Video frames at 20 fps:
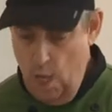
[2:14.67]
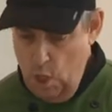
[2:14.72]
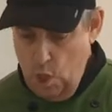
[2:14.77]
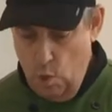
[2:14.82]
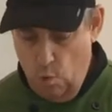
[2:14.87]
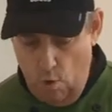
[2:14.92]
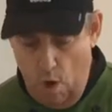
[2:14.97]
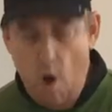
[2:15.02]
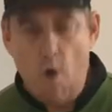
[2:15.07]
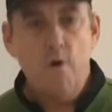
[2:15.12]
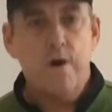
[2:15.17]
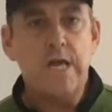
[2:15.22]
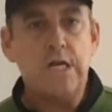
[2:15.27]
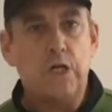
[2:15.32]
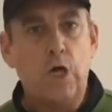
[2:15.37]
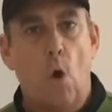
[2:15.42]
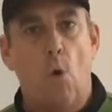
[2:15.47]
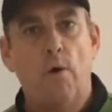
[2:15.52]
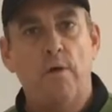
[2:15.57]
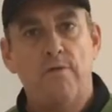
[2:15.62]
You're already
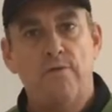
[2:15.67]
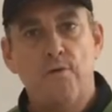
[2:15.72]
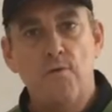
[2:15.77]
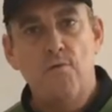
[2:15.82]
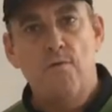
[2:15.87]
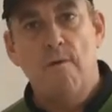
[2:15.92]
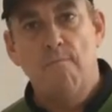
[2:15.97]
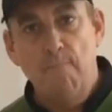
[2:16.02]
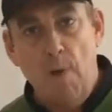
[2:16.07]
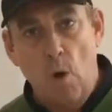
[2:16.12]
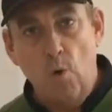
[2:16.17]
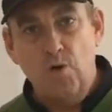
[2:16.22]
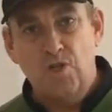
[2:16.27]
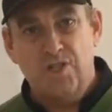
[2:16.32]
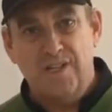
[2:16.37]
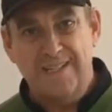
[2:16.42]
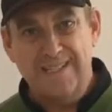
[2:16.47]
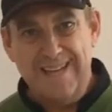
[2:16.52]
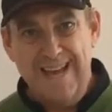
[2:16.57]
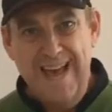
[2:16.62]
going through the
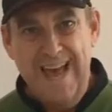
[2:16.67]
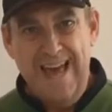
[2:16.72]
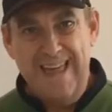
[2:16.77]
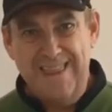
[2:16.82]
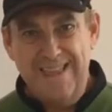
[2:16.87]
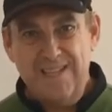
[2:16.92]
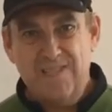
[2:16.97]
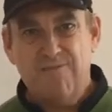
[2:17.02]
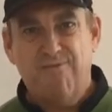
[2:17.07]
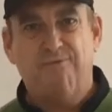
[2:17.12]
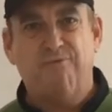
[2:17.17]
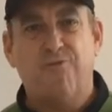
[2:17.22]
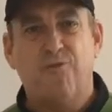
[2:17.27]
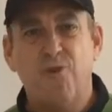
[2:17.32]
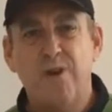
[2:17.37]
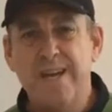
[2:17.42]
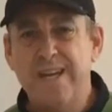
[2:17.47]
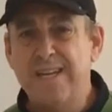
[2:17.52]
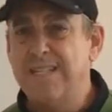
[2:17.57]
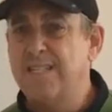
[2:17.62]
motions, and this
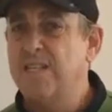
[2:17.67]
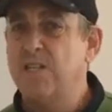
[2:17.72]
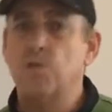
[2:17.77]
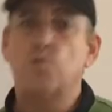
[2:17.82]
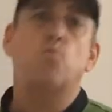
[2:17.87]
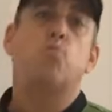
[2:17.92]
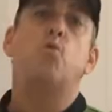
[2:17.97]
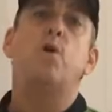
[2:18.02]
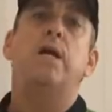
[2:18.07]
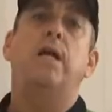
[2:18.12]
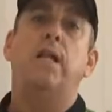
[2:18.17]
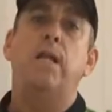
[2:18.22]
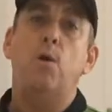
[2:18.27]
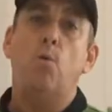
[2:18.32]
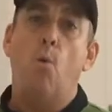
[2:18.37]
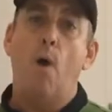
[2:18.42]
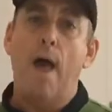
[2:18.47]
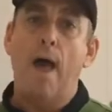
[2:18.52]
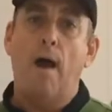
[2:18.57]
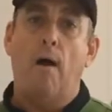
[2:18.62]
freezes really
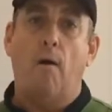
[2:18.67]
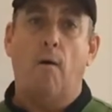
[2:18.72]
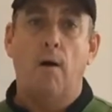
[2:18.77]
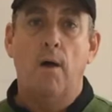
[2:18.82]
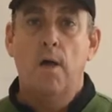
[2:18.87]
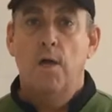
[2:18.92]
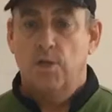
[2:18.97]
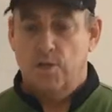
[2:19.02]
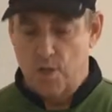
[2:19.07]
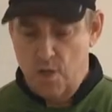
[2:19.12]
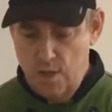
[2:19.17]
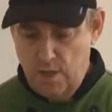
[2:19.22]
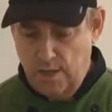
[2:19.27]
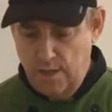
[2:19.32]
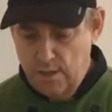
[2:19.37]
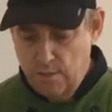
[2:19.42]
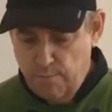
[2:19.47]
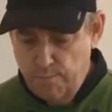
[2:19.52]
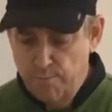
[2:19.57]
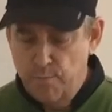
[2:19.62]
well. So you
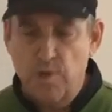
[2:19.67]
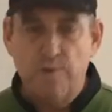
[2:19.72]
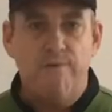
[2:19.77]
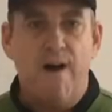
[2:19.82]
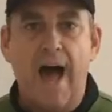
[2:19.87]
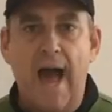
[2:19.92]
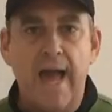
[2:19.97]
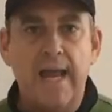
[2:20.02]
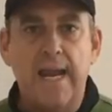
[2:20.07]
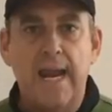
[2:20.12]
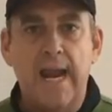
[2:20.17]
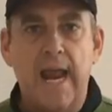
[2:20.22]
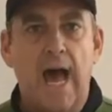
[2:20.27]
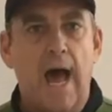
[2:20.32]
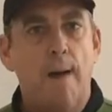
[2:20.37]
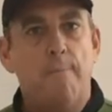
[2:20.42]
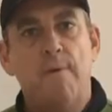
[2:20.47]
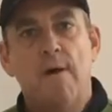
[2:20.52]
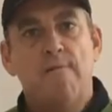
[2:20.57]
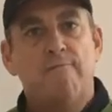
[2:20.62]
could divide it
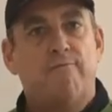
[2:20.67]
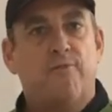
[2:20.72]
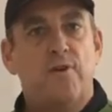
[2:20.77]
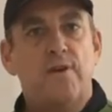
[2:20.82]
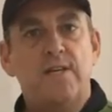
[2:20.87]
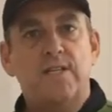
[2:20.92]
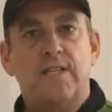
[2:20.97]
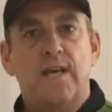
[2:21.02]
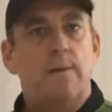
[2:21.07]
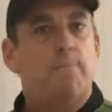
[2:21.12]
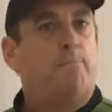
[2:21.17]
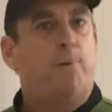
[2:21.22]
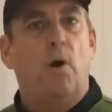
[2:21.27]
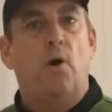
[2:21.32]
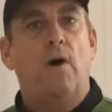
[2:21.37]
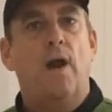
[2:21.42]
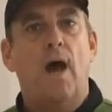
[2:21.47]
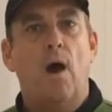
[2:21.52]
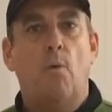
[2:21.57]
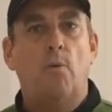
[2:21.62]
up, freeze it,
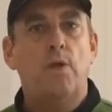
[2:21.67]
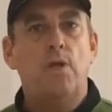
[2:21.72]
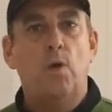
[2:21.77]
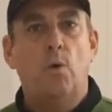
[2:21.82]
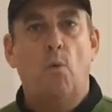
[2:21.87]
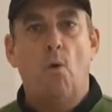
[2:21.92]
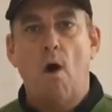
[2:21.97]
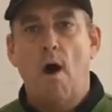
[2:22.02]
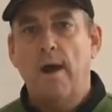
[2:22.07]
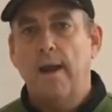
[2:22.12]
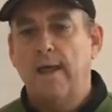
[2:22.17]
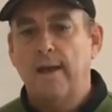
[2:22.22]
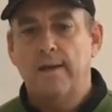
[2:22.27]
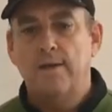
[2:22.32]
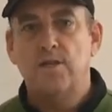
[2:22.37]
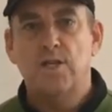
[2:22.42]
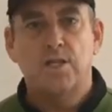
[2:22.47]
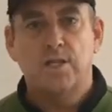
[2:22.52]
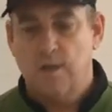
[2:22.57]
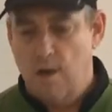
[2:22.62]
pull it out when you want it,
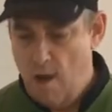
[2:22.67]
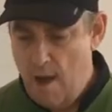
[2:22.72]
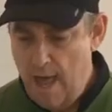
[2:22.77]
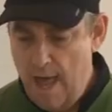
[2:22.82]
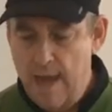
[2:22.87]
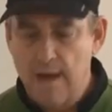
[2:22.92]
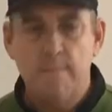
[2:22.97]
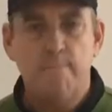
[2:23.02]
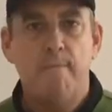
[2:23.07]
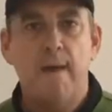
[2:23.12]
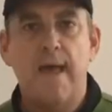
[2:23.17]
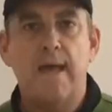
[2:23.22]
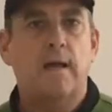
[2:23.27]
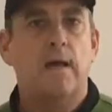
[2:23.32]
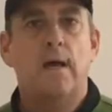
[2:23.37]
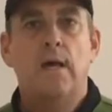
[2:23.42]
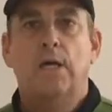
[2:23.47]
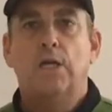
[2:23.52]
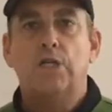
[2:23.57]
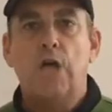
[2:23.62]
and just go ahead and
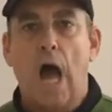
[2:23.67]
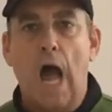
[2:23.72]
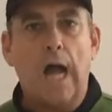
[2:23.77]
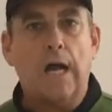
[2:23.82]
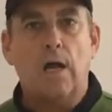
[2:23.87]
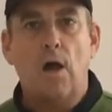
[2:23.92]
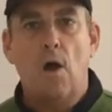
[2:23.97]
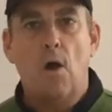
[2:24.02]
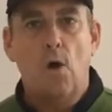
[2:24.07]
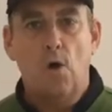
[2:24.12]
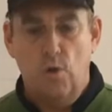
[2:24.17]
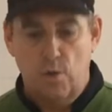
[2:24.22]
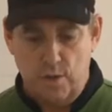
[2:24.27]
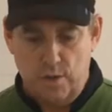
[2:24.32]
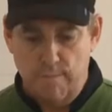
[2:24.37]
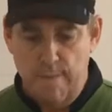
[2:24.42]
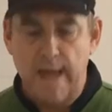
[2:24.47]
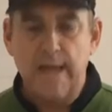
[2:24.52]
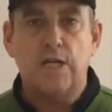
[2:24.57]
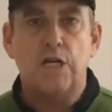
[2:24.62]
make tacos,
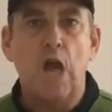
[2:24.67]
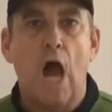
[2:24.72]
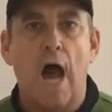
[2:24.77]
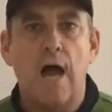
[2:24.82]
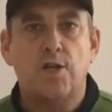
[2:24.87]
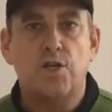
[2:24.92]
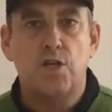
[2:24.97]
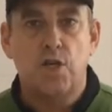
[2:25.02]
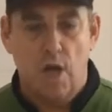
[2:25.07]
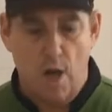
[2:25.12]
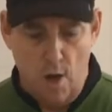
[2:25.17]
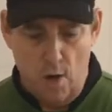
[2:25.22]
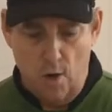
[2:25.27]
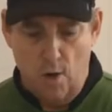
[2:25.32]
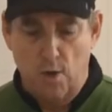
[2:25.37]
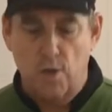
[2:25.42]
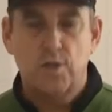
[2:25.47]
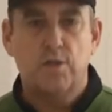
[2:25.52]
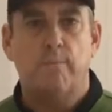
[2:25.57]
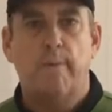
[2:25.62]
make
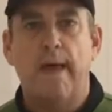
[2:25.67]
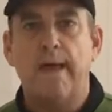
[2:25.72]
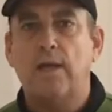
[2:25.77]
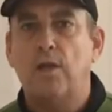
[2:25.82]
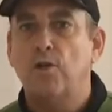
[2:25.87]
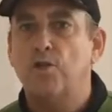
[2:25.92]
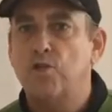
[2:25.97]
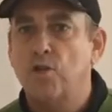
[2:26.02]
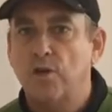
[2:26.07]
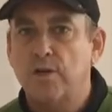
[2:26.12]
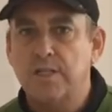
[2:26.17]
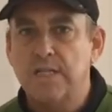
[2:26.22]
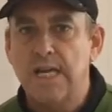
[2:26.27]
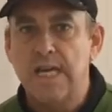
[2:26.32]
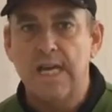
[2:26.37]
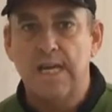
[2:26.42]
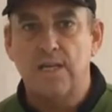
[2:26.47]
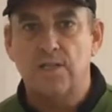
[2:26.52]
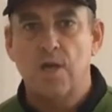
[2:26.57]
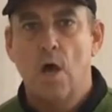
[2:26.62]
nachos, make your
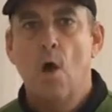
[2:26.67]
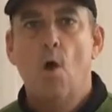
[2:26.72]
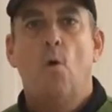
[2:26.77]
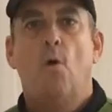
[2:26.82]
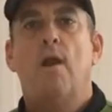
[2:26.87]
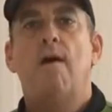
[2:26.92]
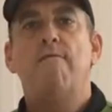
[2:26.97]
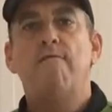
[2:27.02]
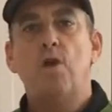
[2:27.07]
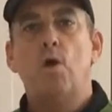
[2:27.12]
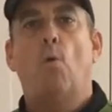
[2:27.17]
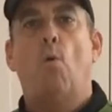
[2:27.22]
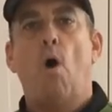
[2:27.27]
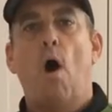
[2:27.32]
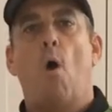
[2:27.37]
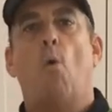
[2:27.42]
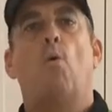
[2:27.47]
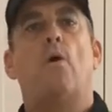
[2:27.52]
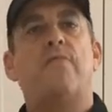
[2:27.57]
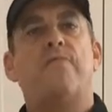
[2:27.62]
tortillas, whatever you
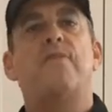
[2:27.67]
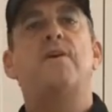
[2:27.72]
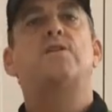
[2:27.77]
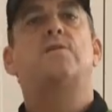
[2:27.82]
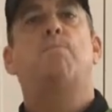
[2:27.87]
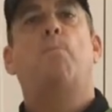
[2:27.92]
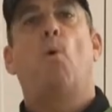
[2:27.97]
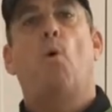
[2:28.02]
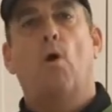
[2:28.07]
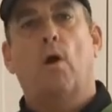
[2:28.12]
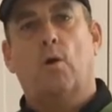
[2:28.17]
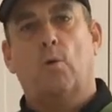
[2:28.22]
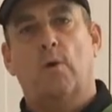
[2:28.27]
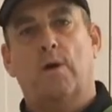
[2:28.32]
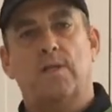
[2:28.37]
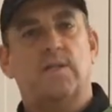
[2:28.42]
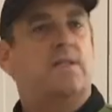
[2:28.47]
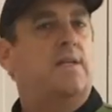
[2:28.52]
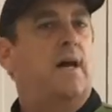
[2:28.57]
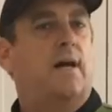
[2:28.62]
want with this pork when
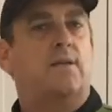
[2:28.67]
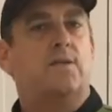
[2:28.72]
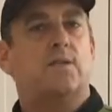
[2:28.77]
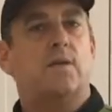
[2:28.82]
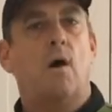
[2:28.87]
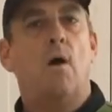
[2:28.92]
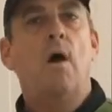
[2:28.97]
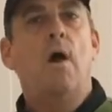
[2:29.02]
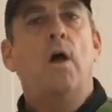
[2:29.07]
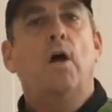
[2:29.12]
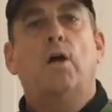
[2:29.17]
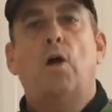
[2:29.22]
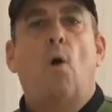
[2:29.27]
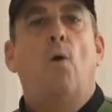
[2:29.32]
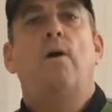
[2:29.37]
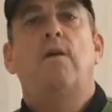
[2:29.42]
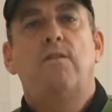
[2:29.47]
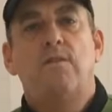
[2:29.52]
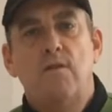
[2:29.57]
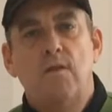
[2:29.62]
it's done. So
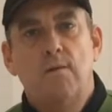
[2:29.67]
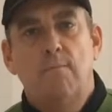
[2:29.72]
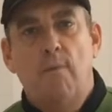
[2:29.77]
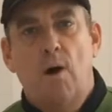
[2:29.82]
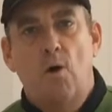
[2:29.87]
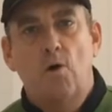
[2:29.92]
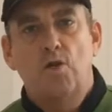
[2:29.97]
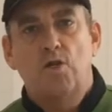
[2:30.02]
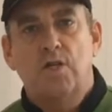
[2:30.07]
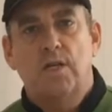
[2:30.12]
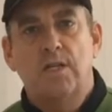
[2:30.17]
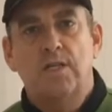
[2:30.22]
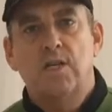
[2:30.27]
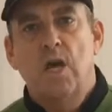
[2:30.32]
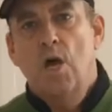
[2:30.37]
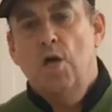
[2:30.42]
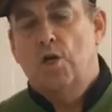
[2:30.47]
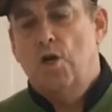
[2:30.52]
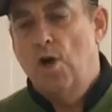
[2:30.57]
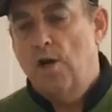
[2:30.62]
going through the motions,
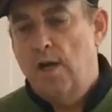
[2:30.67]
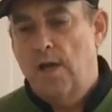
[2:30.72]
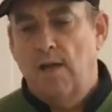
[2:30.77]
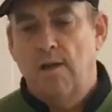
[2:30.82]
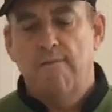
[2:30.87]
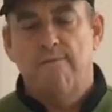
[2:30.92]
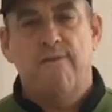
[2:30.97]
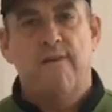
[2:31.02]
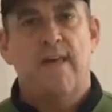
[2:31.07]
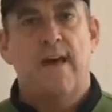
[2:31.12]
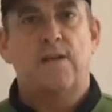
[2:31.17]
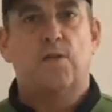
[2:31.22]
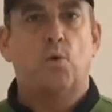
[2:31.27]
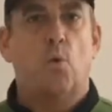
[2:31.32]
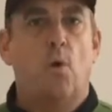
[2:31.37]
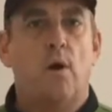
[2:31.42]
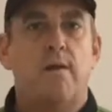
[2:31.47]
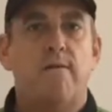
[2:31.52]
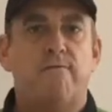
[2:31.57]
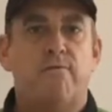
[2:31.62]
cooking it for that
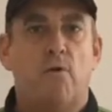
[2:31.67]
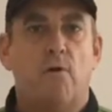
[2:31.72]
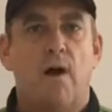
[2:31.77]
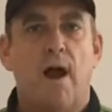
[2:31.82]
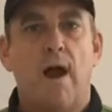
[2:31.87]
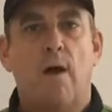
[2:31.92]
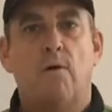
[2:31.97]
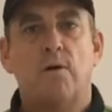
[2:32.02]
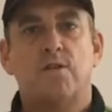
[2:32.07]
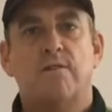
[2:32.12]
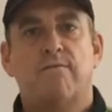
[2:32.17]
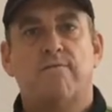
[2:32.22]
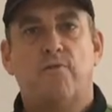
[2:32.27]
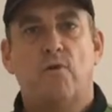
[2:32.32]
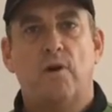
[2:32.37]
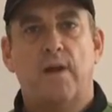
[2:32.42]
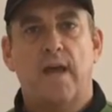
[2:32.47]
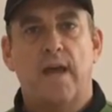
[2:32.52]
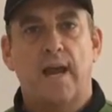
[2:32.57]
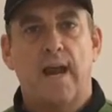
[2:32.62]
24 hours to
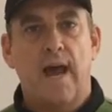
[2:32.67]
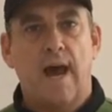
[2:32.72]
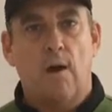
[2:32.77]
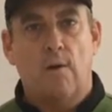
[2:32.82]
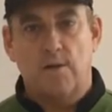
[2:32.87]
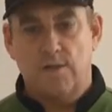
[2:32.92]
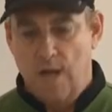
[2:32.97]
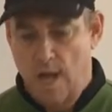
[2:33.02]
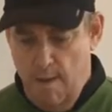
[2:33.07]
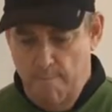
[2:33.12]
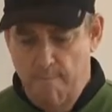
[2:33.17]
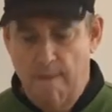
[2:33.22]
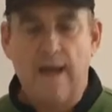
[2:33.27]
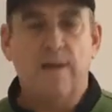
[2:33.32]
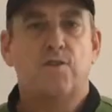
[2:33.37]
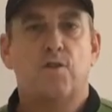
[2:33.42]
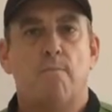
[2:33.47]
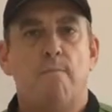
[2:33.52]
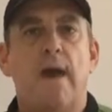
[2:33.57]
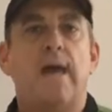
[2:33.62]
48 hours, might
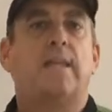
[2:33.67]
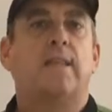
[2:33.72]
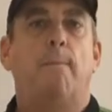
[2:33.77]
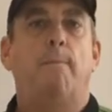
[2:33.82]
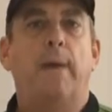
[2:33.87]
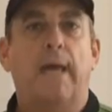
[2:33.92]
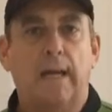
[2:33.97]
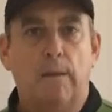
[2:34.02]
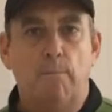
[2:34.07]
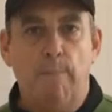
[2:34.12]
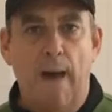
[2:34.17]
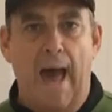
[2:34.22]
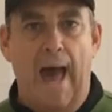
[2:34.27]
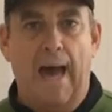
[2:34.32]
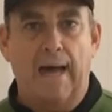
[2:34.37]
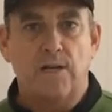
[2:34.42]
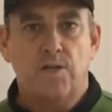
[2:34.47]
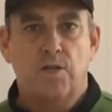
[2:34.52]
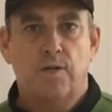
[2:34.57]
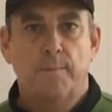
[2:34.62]
as well make the big
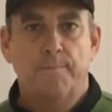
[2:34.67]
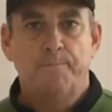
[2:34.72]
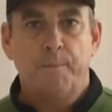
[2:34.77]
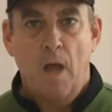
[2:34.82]
batch.